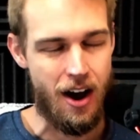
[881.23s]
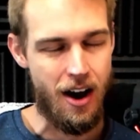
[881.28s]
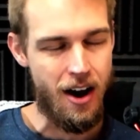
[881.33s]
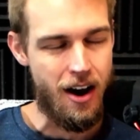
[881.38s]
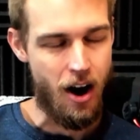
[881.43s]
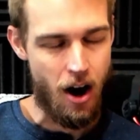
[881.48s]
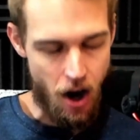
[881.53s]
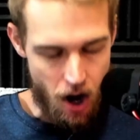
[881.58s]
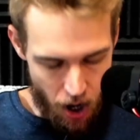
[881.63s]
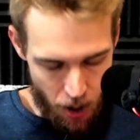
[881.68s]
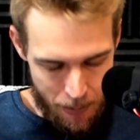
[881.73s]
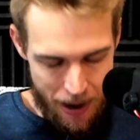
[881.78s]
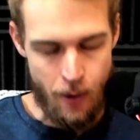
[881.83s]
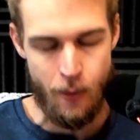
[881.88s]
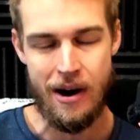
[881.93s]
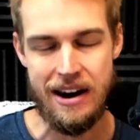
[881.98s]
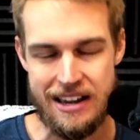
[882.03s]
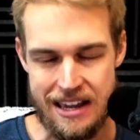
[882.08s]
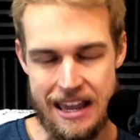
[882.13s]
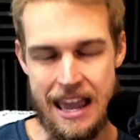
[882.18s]
all my
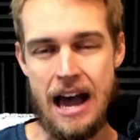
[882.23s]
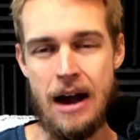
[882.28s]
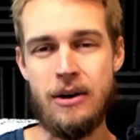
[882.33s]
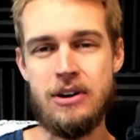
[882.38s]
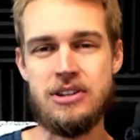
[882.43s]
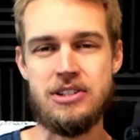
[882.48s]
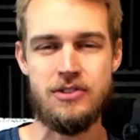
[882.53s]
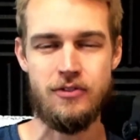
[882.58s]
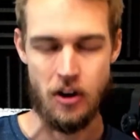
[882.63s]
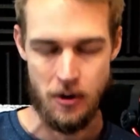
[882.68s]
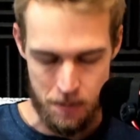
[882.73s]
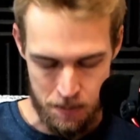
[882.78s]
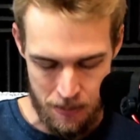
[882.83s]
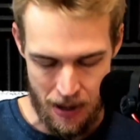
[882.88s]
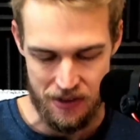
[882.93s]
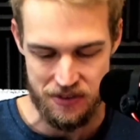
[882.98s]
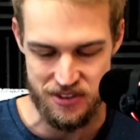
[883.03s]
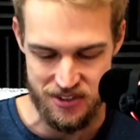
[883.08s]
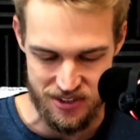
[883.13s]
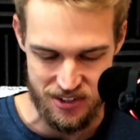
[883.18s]
waking hours for
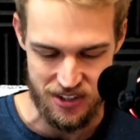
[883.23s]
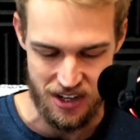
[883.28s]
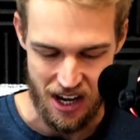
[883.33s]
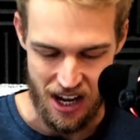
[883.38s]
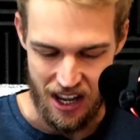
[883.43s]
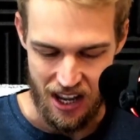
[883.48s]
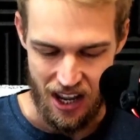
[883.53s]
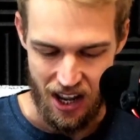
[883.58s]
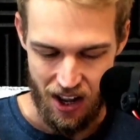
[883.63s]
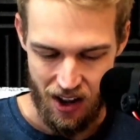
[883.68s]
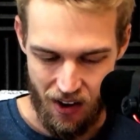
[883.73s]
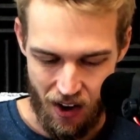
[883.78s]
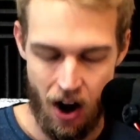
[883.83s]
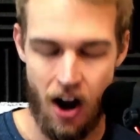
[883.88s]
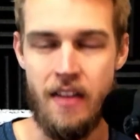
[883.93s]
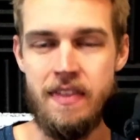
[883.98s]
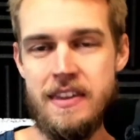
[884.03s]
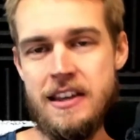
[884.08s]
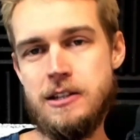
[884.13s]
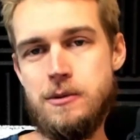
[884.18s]
months
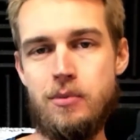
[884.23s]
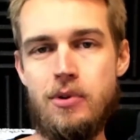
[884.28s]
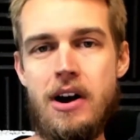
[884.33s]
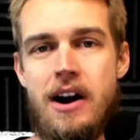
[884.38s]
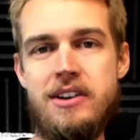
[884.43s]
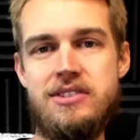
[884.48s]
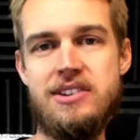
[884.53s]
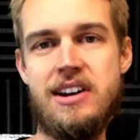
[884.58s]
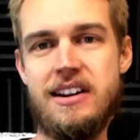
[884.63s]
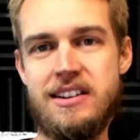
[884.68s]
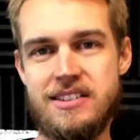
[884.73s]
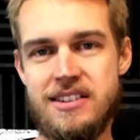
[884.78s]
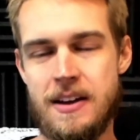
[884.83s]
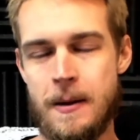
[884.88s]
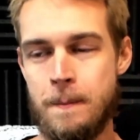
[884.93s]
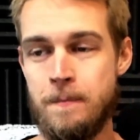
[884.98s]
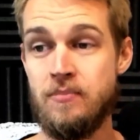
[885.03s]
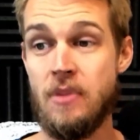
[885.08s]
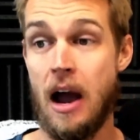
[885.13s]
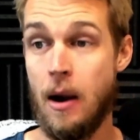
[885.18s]
on this project,
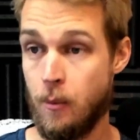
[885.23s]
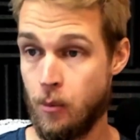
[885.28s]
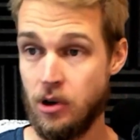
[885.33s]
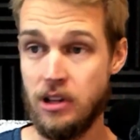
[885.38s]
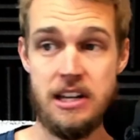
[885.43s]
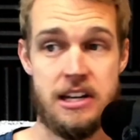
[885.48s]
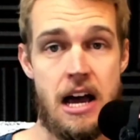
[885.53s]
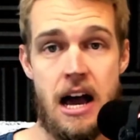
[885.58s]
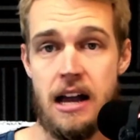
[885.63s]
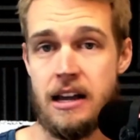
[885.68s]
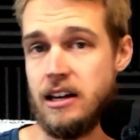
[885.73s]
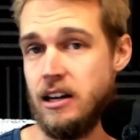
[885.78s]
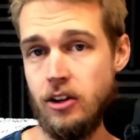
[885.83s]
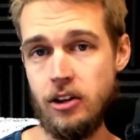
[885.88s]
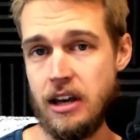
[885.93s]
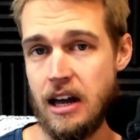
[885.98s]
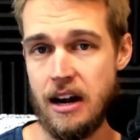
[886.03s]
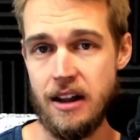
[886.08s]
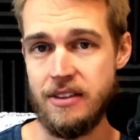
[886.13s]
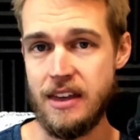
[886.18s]
I'm really not going to look
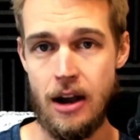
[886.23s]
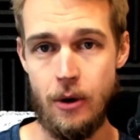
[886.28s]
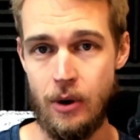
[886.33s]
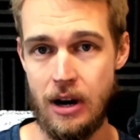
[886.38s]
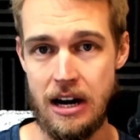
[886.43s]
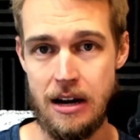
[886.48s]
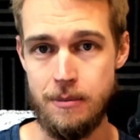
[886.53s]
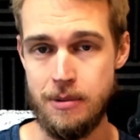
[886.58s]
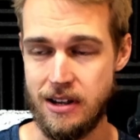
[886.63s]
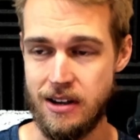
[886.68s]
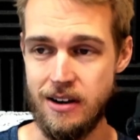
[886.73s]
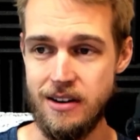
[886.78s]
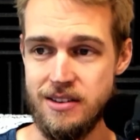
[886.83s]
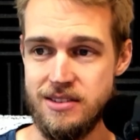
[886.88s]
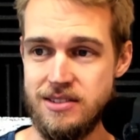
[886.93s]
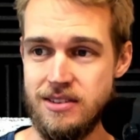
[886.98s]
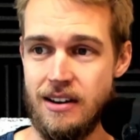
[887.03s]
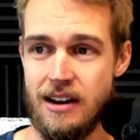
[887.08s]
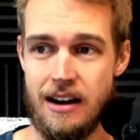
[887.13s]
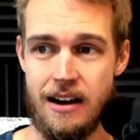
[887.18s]
at it that way, because
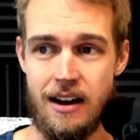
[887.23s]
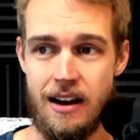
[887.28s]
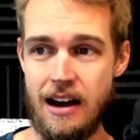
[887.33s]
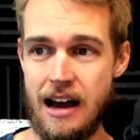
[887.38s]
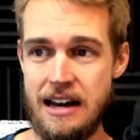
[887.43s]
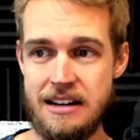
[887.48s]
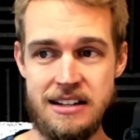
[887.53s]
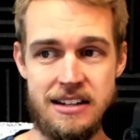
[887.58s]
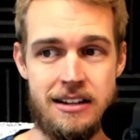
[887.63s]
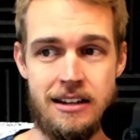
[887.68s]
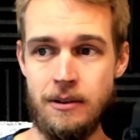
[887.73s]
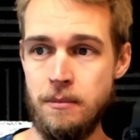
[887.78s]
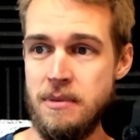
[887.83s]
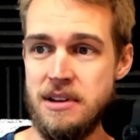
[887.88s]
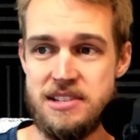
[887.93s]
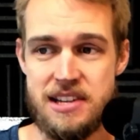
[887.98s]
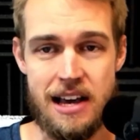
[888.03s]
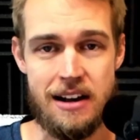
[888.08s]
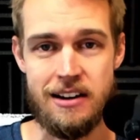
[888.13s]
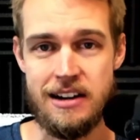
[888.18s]
I didn't
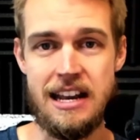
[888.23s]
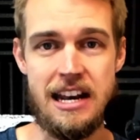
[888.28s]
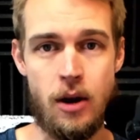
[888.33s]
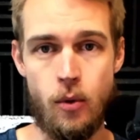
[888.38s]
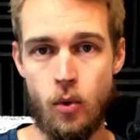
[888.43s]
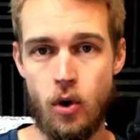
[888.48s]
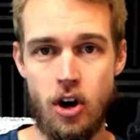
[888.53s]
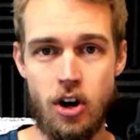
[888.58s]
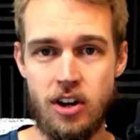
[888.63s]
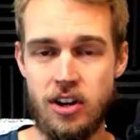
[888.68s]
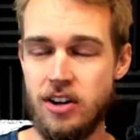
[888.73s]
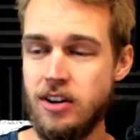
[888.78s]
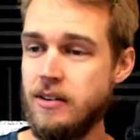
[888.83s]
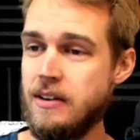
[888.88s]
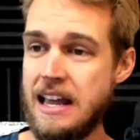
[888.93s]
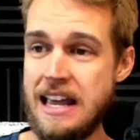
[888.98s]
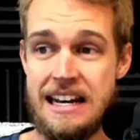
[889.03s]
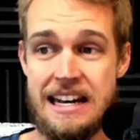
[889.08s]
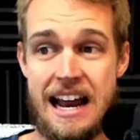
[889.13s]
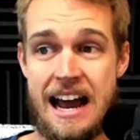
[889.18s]
miss out on any work,
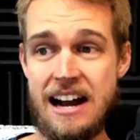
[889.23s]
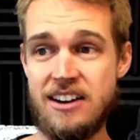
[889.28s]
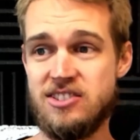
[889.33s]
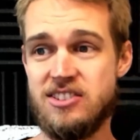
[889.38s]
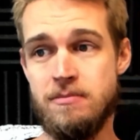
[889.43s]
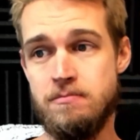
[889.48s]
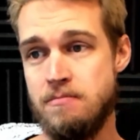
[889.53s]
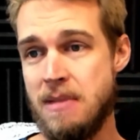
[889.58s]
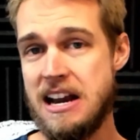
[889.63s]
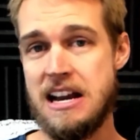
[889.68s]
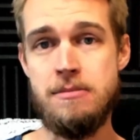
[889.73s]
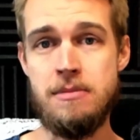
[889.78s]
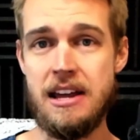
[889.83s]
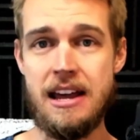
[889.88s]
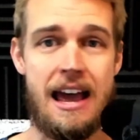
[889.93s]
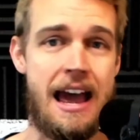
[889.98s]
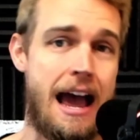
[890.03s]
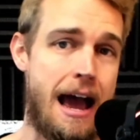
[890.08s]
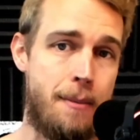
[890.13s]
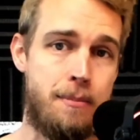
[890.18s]
and it actually made me a
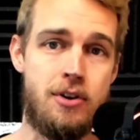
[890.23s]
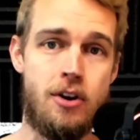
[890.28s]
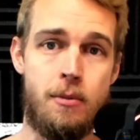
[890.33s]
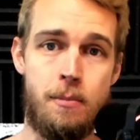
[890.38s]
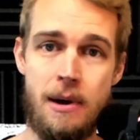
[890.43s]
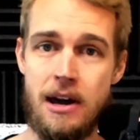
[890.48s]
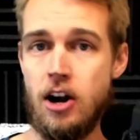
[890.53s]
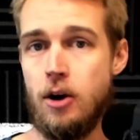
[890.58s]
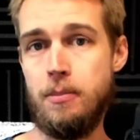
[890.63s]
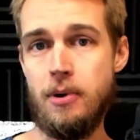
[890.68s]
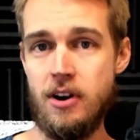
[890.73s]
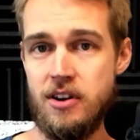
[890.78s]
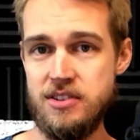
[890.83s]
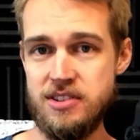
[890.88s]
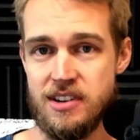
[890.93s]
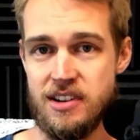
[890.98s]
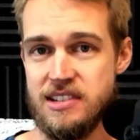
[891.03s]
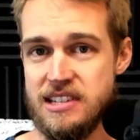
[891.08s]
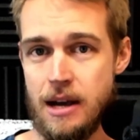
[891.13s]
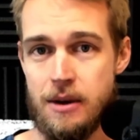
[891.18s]
happier, better person,
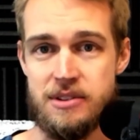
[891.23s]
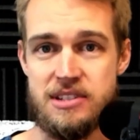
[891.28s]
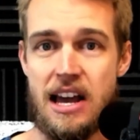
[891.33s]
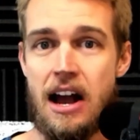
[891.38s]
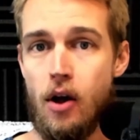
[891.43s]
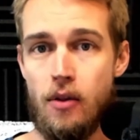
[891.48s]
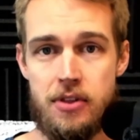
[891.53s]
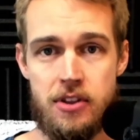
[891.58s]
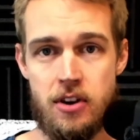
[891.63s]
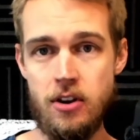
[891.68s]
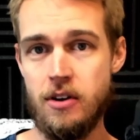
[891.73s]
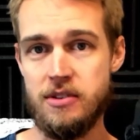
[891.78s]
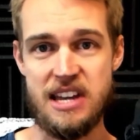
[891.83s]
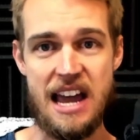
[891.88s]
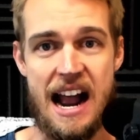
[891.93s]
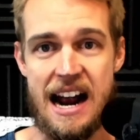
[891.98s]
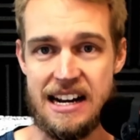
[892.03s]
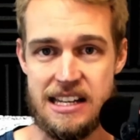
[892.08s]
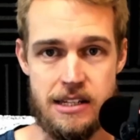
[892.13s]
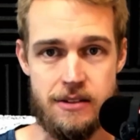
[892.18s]
because I was healthier, I was
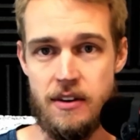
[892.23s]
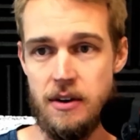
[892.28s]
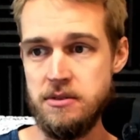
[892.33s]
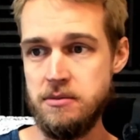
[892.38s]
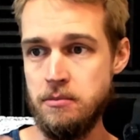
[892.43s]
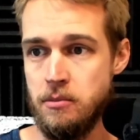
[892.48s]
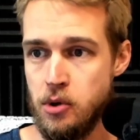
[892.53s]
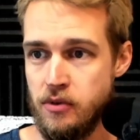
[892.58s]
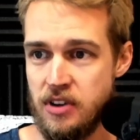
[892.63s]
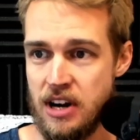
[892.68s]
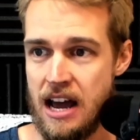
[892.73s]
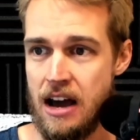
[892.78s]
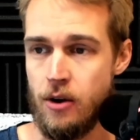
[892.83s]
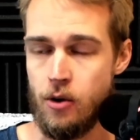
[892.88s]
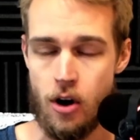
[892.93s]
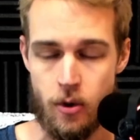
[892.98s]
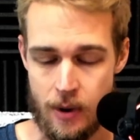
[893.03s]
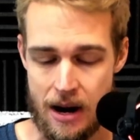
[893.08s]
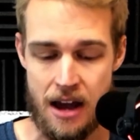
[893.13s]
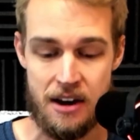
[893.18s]
active, I was moving out
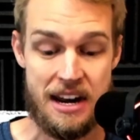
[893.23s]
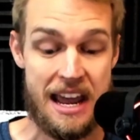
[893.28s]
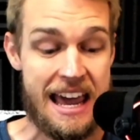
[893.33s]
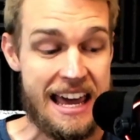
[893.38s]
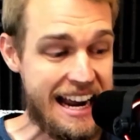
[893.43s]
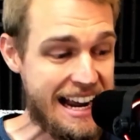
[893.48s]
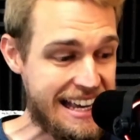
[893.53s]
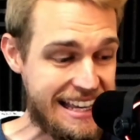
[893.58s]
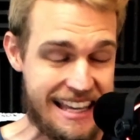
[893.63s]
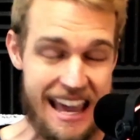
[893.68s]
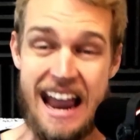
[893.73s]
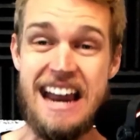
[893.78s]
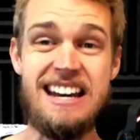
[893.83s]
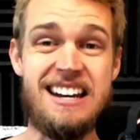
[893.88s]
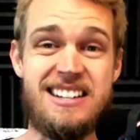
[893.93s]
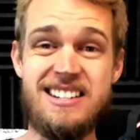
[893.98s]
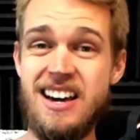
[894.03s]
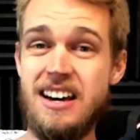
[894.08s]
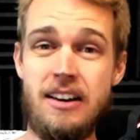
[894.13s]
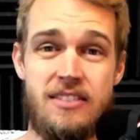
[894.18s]
around, and I gained a
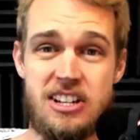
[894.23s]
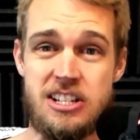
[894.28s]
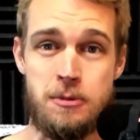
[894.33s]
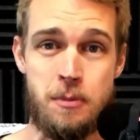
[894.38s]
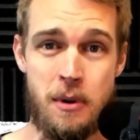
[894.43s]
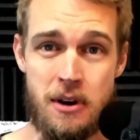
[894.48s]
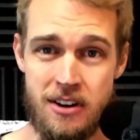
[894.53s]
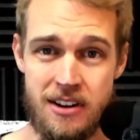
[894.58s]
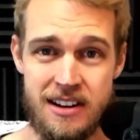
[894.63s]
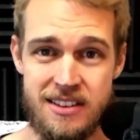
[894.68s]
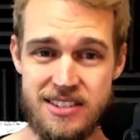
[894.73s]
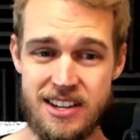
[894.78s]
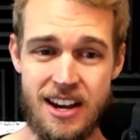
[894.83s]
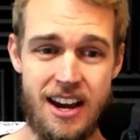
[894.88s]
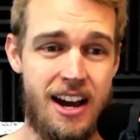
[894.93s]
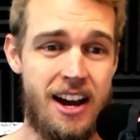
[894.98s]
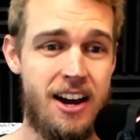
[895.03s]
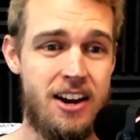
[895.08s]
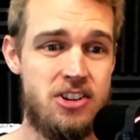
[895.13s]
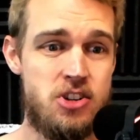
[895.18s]
ton of experience
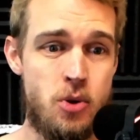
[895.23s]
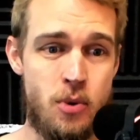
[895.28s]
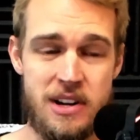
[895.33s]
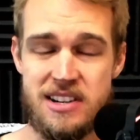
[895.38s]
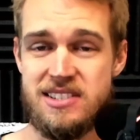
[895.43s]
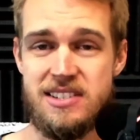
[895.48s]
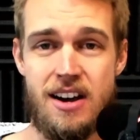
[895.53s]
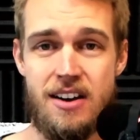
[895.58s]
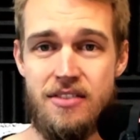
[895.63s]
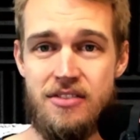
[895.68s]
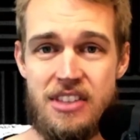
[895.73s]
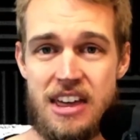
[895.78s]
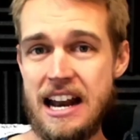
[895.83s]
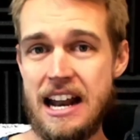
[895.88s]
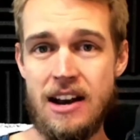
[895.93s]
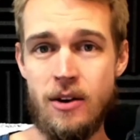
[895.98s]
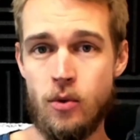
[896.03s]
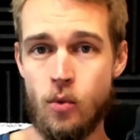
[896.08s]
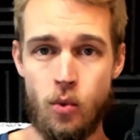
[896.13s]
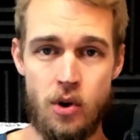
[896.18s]
doing stuff that
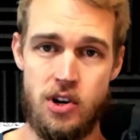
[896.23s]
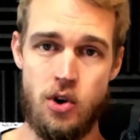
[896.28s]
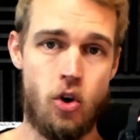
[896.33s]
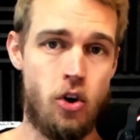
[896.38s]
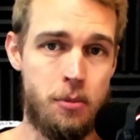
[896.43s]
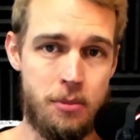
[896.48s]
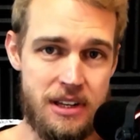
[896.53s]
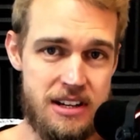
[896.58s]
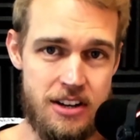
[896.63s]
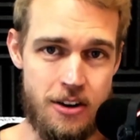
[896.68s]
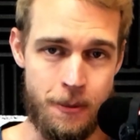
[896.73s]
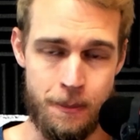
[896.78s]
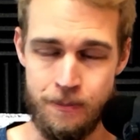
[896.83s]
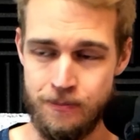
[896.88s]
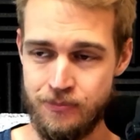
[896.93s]
I wouldn't normally do.